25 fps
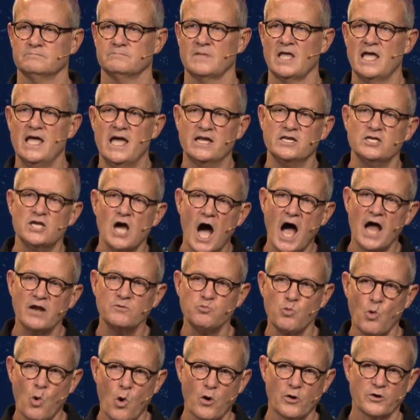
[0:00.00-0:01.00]
And God
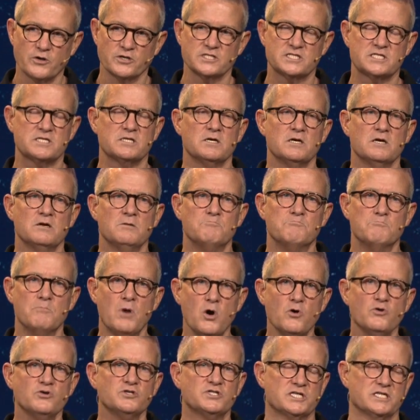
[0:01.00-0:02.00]
warns
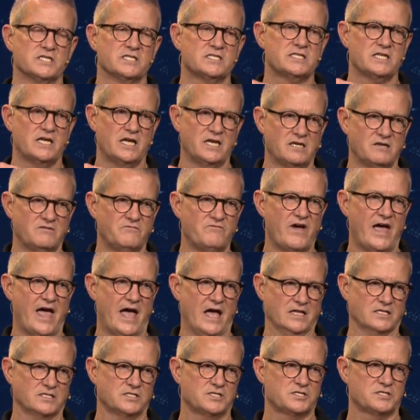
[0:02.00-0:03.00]
Moses in
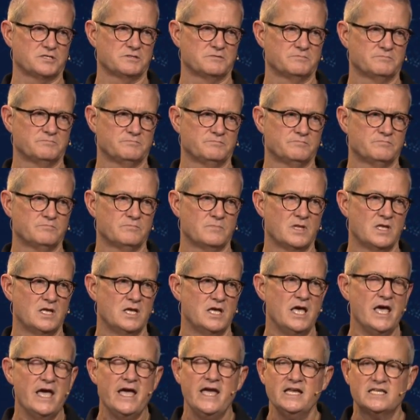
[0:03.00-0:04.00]
advance.
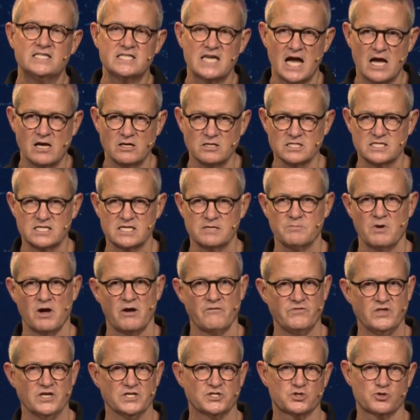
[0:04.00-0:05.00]
He tells him
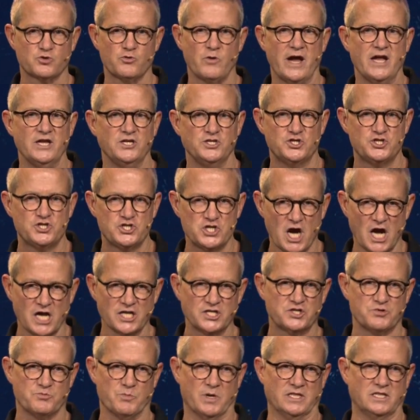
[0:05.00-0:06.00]
of this great
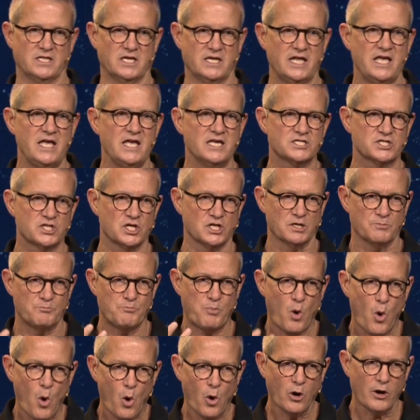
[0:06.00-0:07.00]
judgment that he is going to
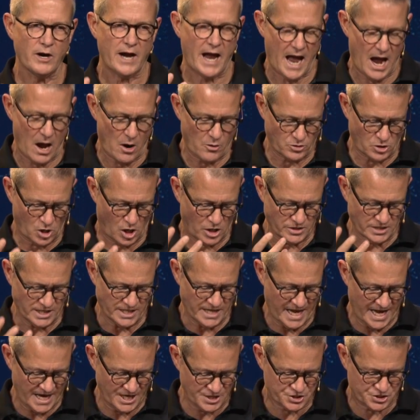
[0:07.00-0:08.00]
pour out on the
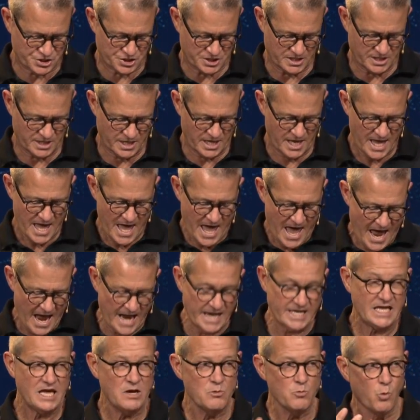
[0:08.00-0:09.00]
nation,
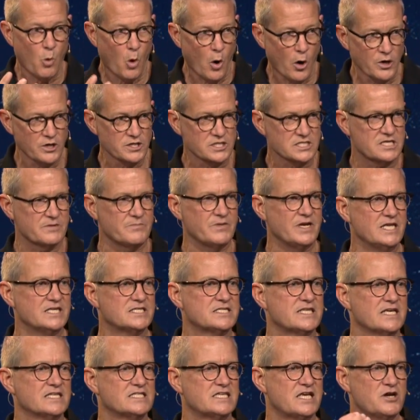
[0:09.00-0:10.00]
and he warns him and he
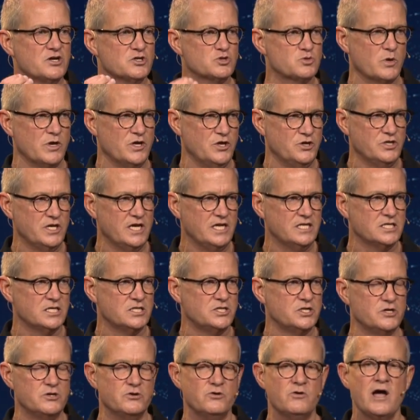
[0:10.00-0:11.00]
says, here's what you need to
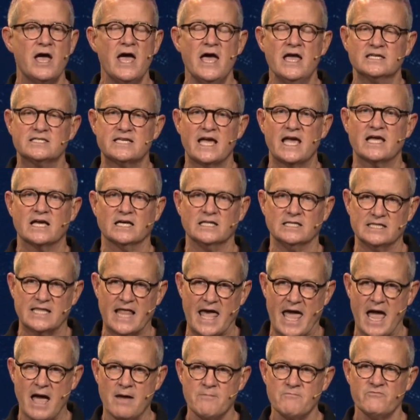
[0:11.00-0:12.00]
do. Take a
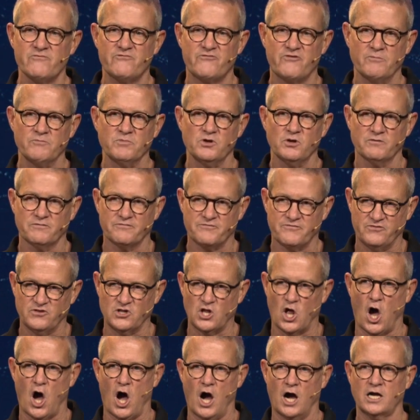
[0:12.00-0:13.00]
lamb from your
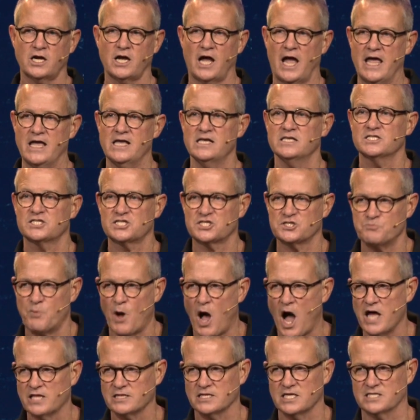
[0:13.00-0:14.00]
flock, a
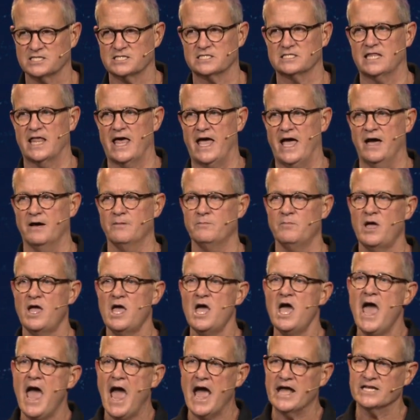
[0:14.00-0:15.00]
spotless lamb,
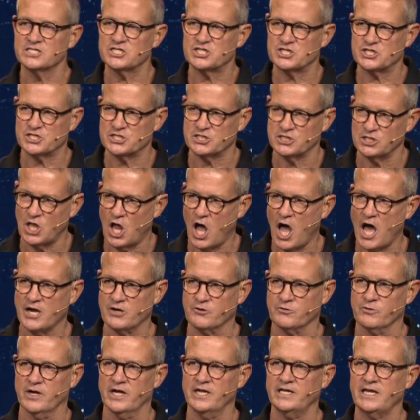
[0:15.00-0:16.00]
and
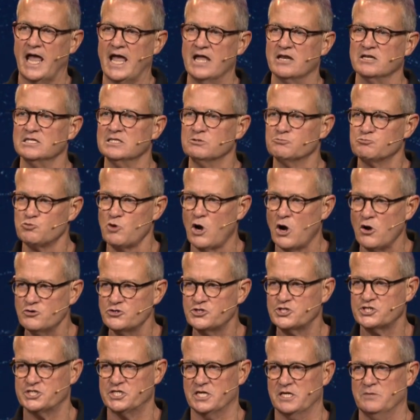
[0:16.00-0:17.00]
slaughter it and
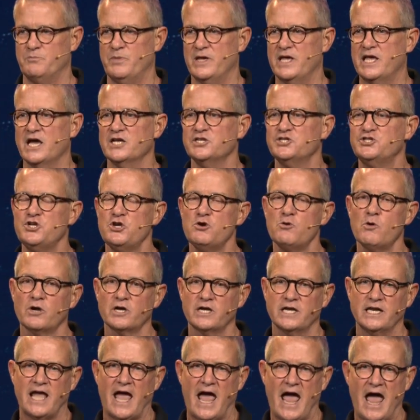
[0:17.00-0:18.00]
roast it because you are
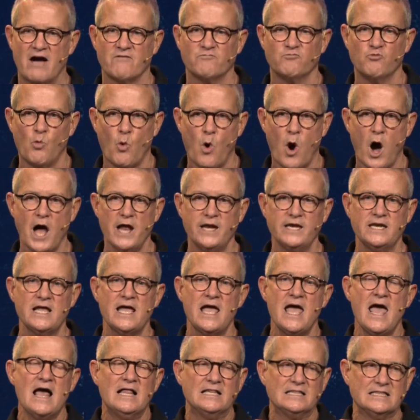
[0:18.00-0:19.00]
going to have one
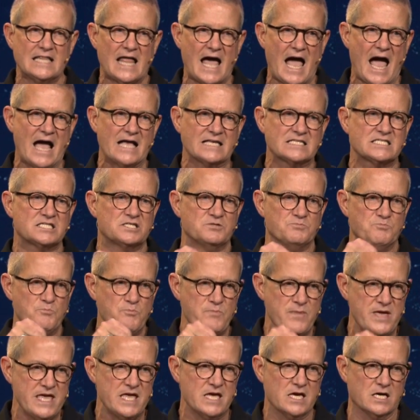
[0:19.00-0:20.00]
last
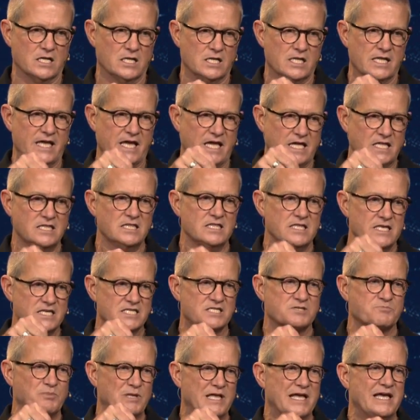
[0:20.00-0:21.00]
meal in
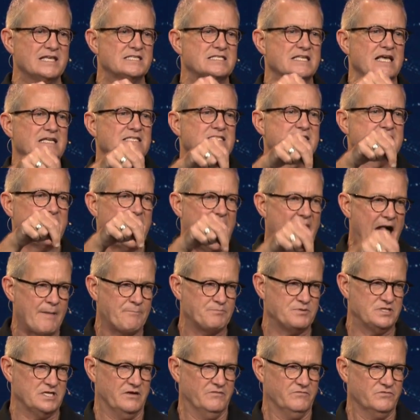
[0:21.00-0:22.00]
this place as
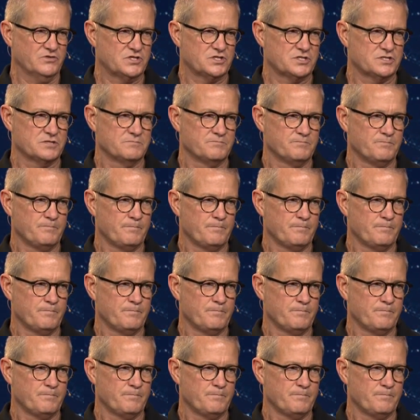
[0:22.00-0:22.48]
captives.